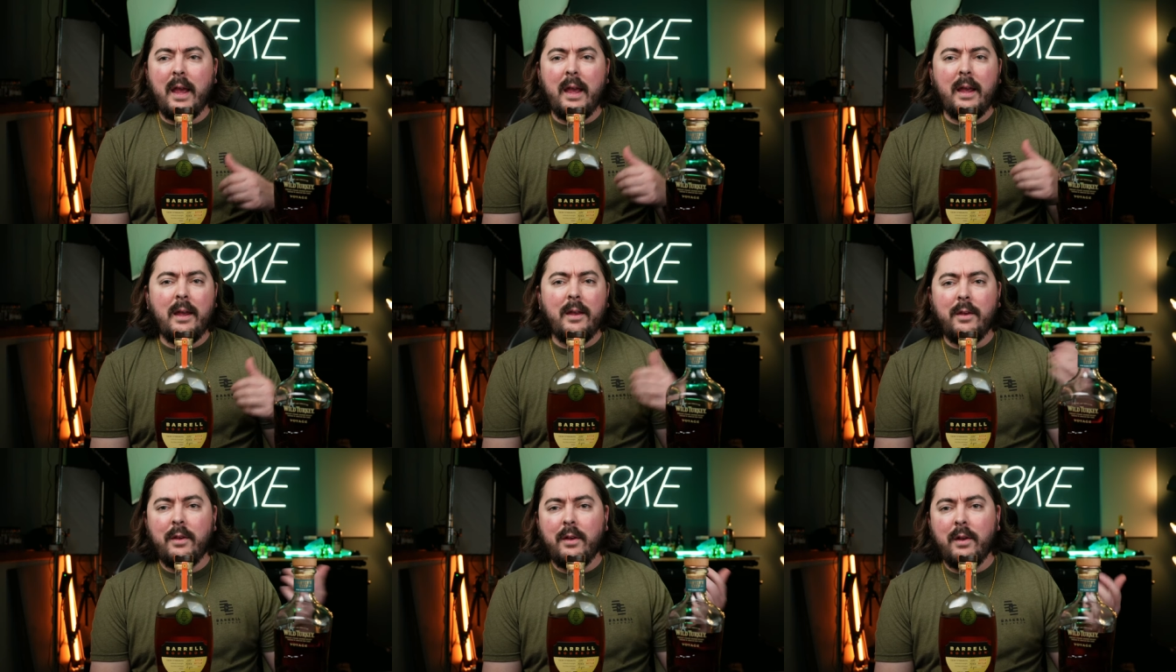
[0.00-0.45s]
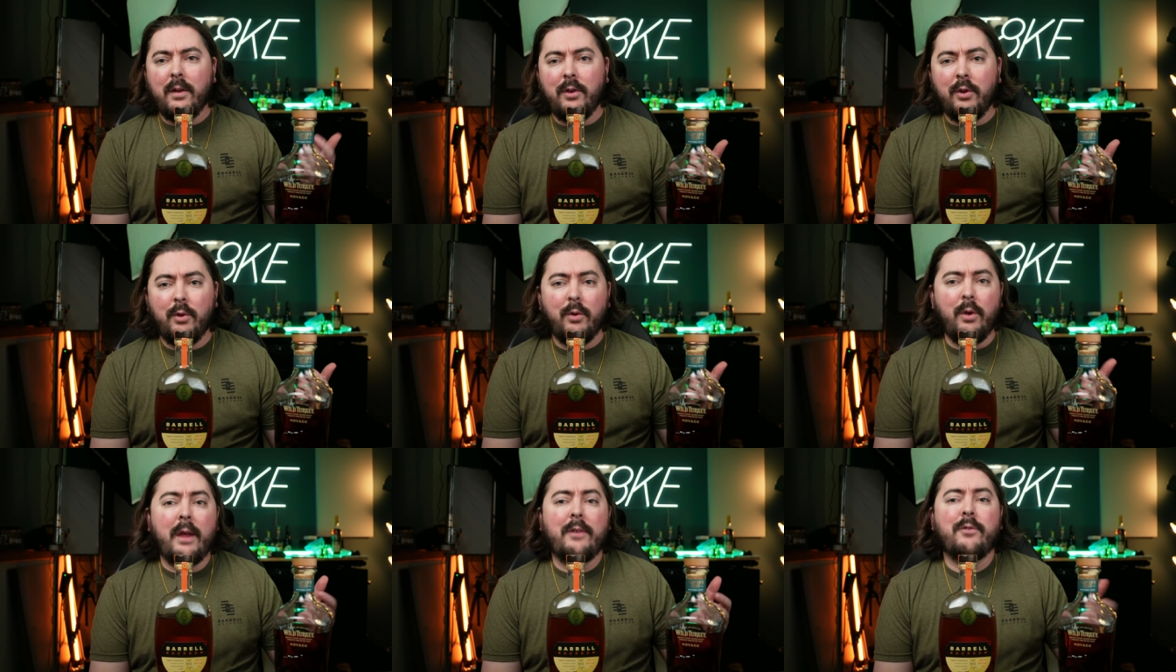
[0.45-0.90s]
hey, you,
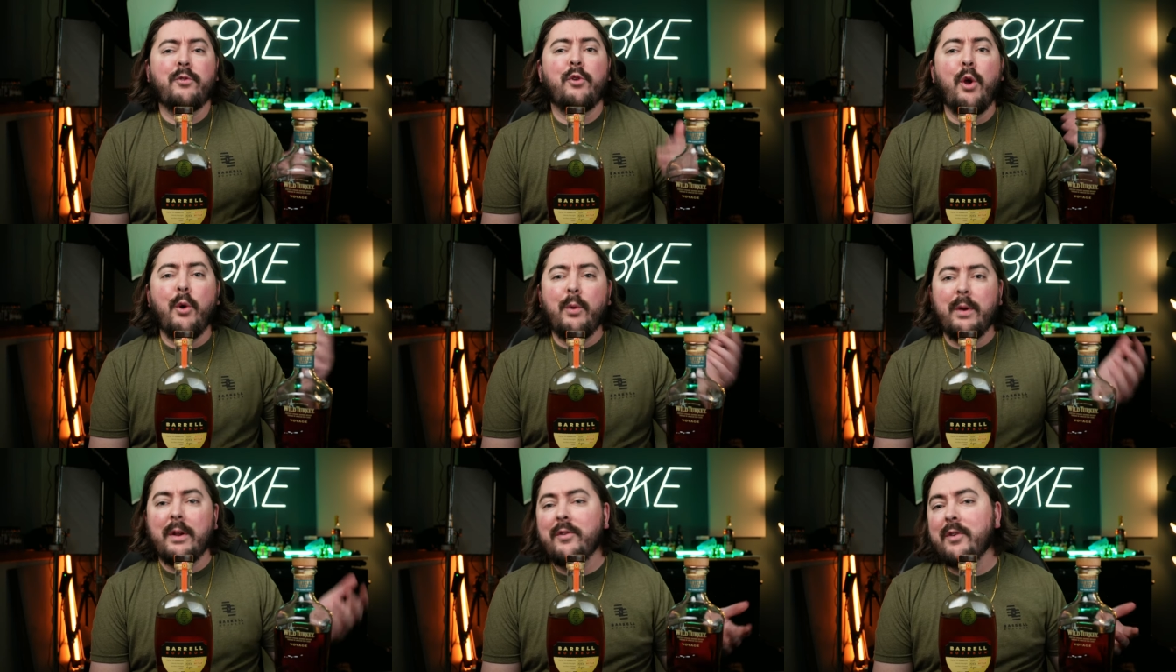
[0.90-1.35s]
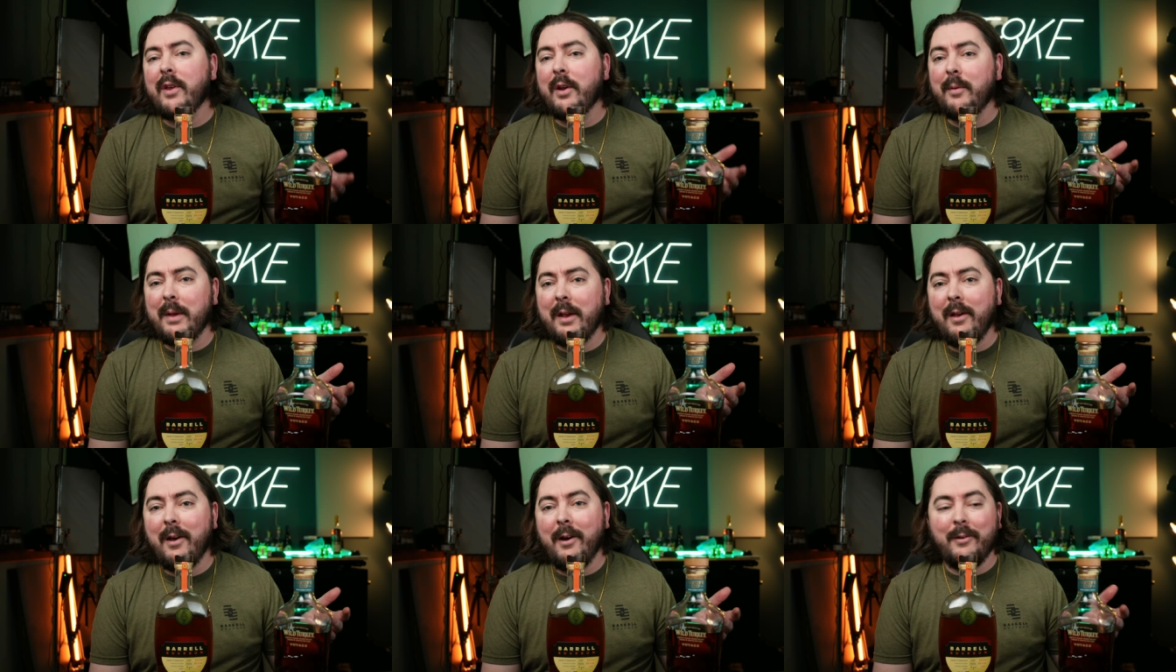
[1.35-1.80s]
you guys know what it's
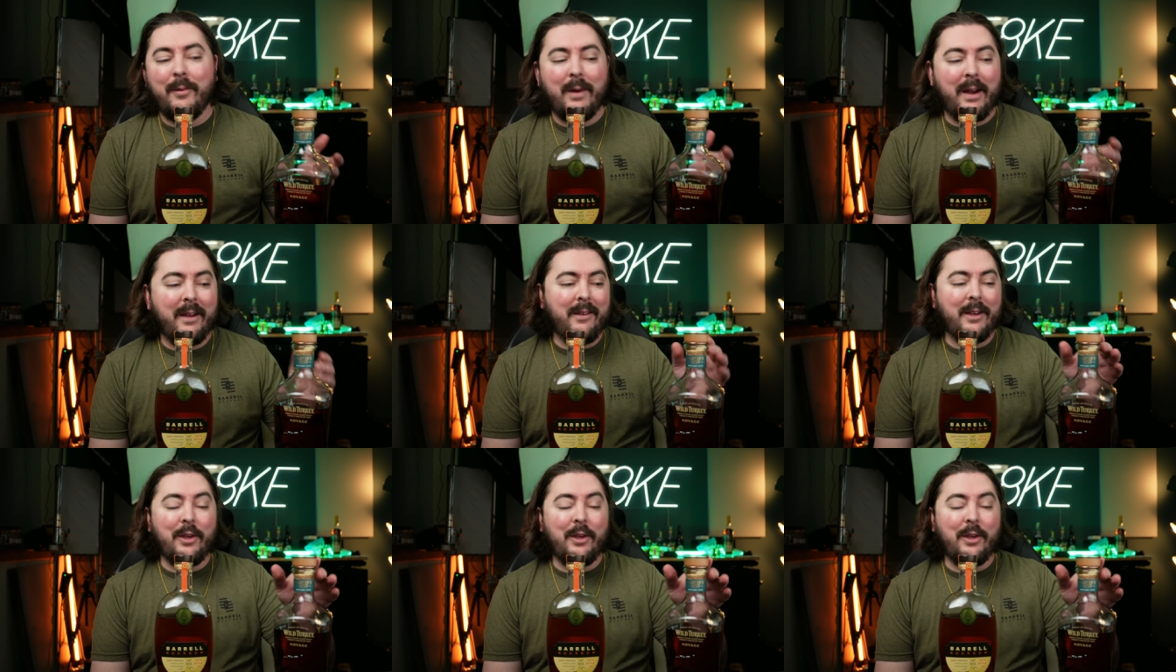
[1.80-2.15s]
going to be called, right?